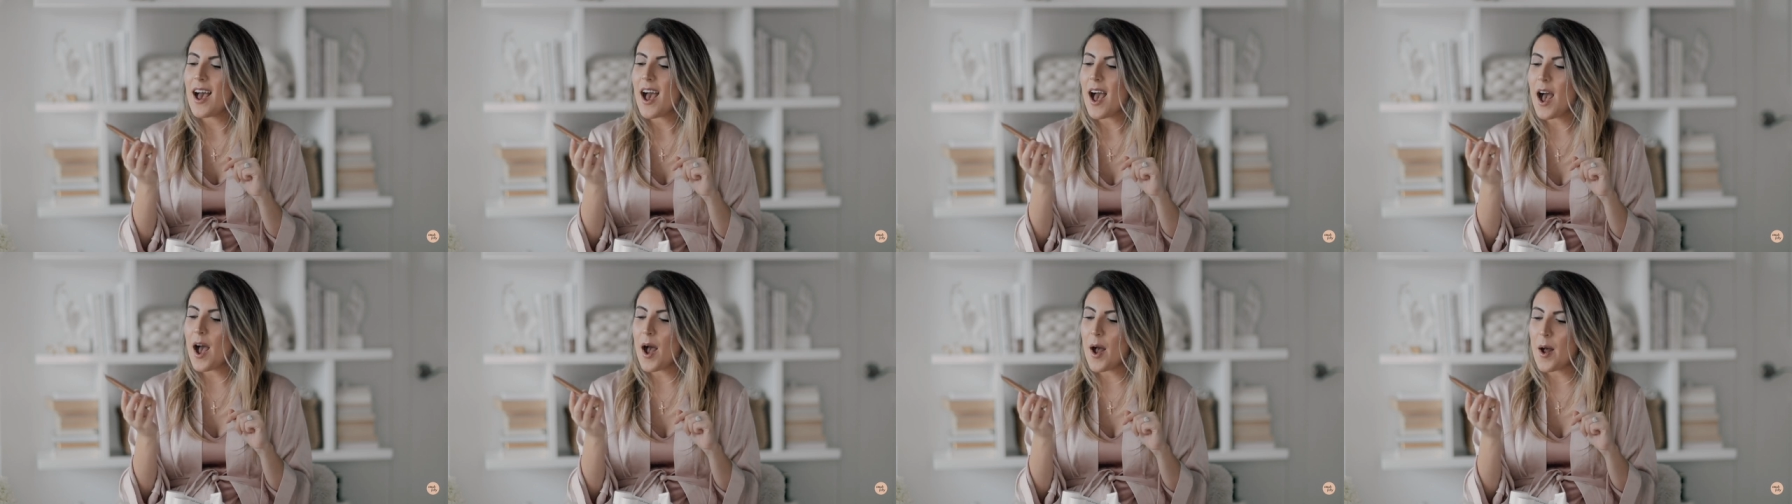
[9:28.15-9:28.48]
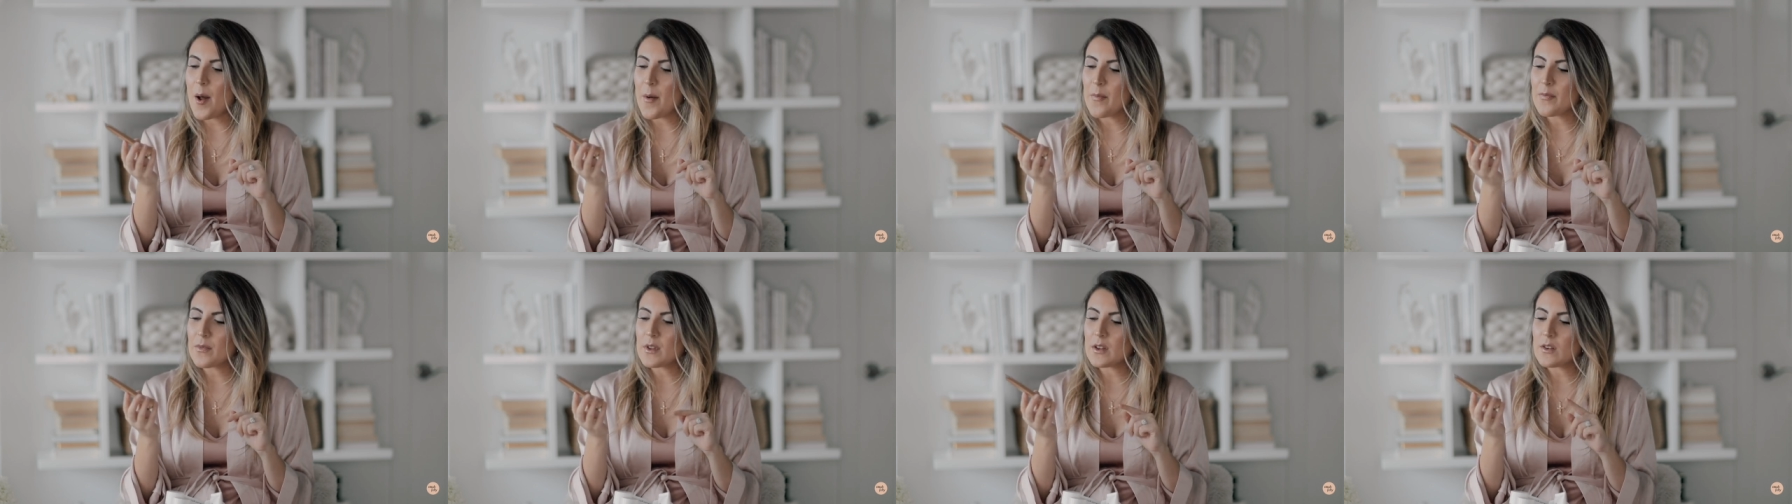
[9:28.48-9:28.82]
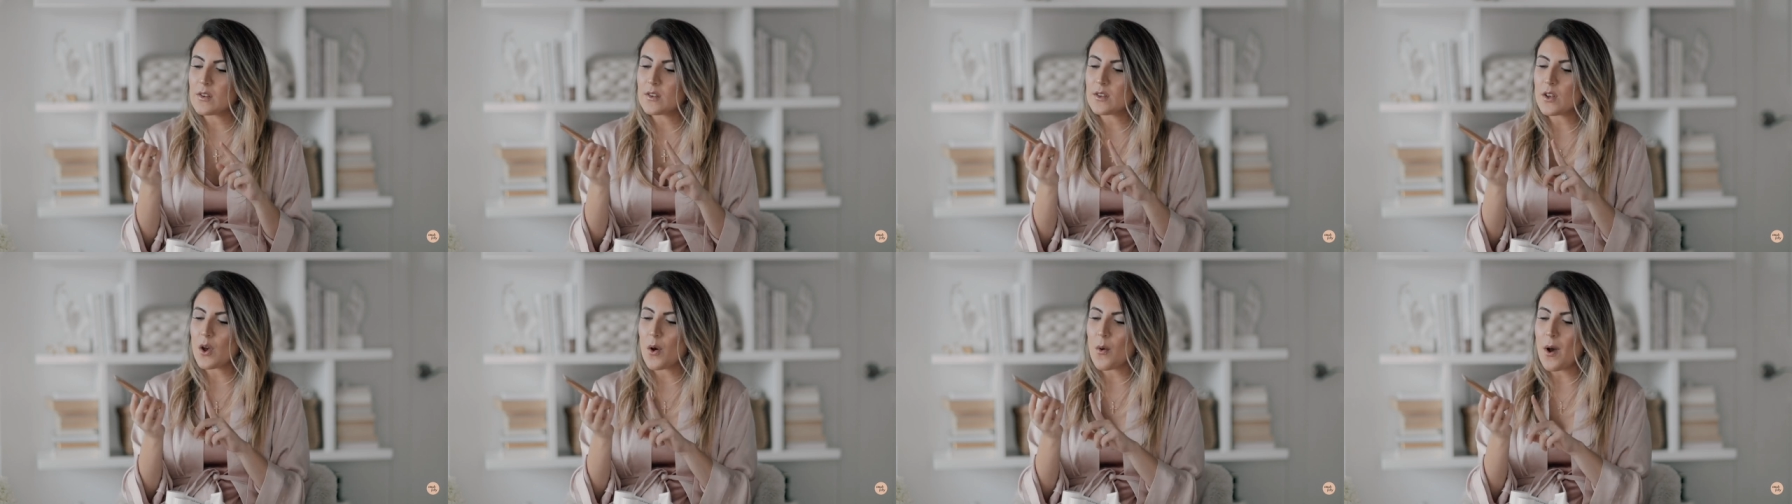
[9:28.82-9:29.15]
Um,
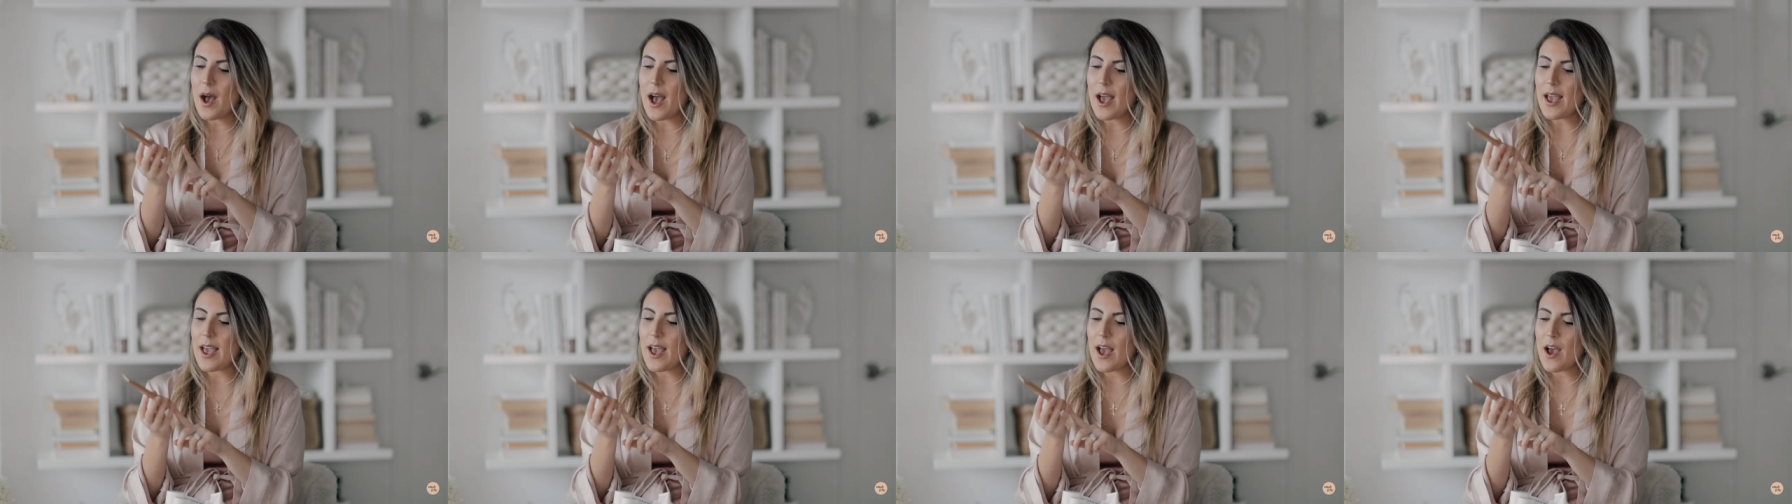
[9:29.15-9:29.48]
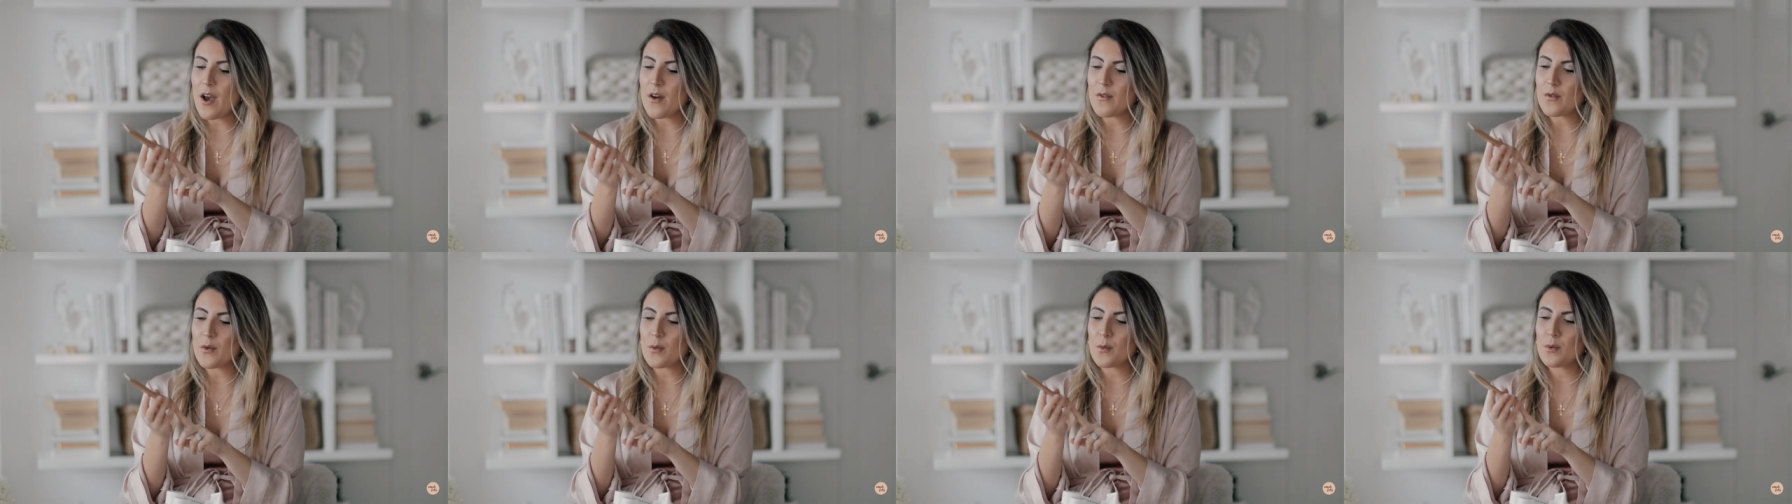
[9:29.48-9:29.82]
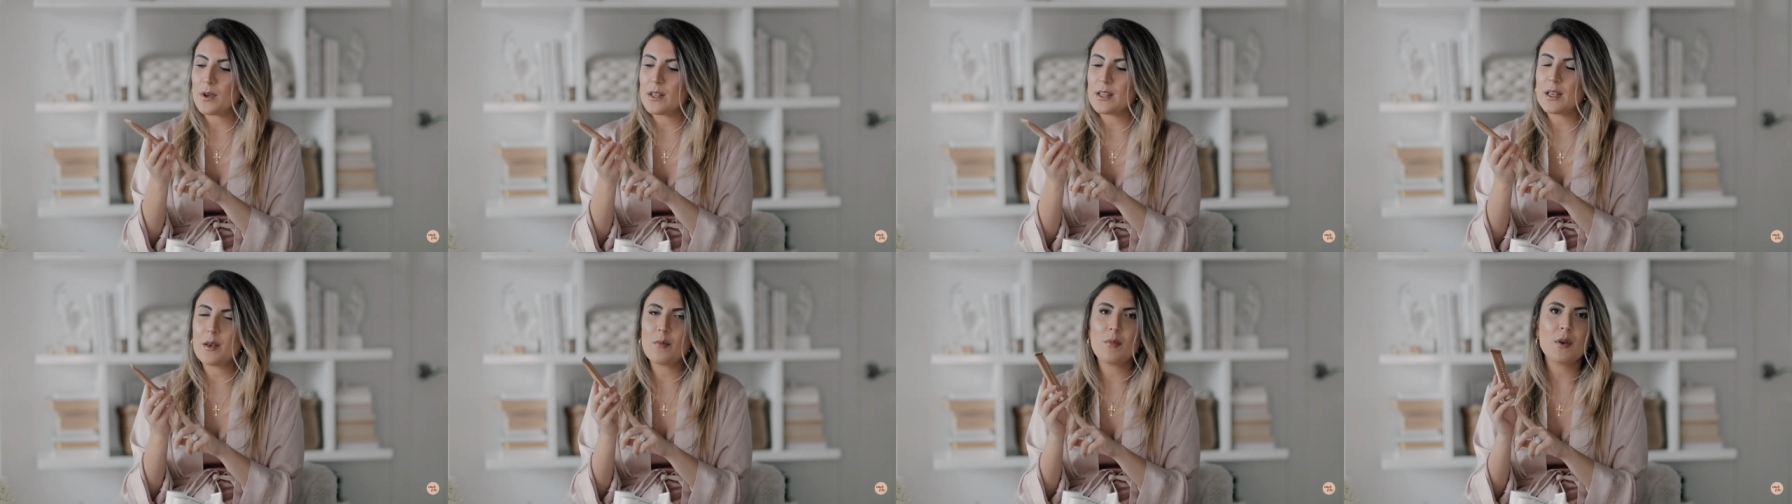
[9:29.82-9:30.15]
so I have
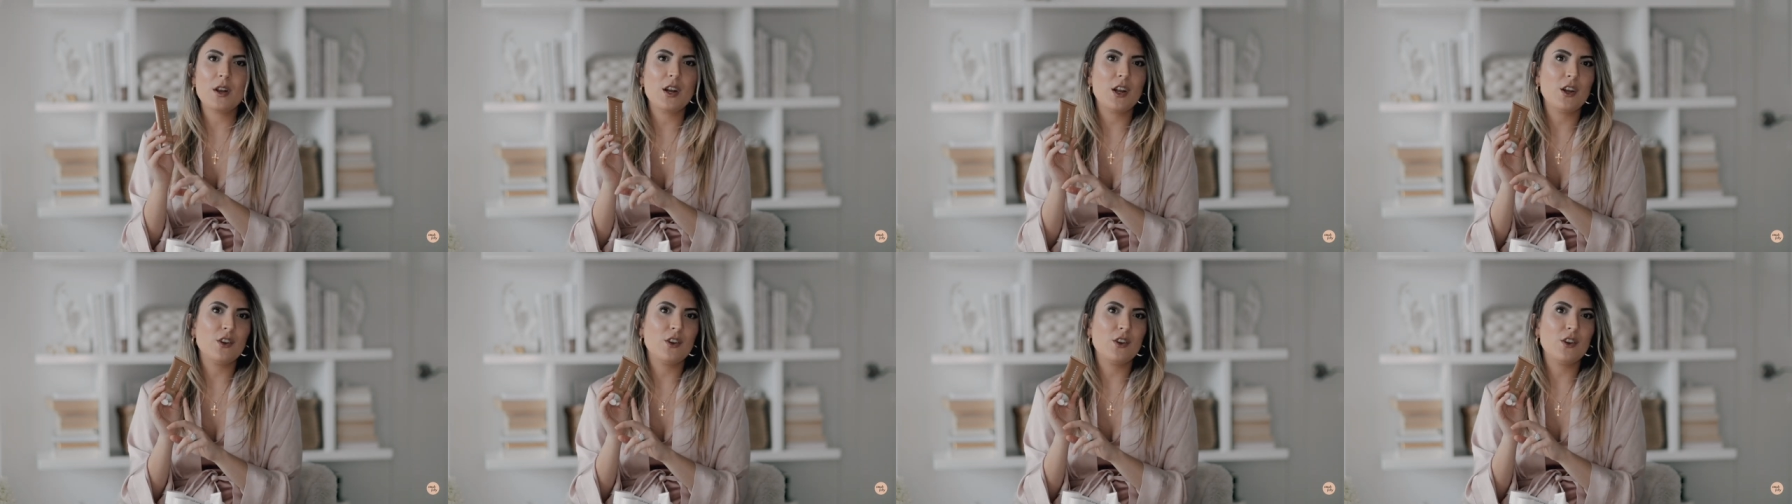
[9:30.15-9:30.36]
really been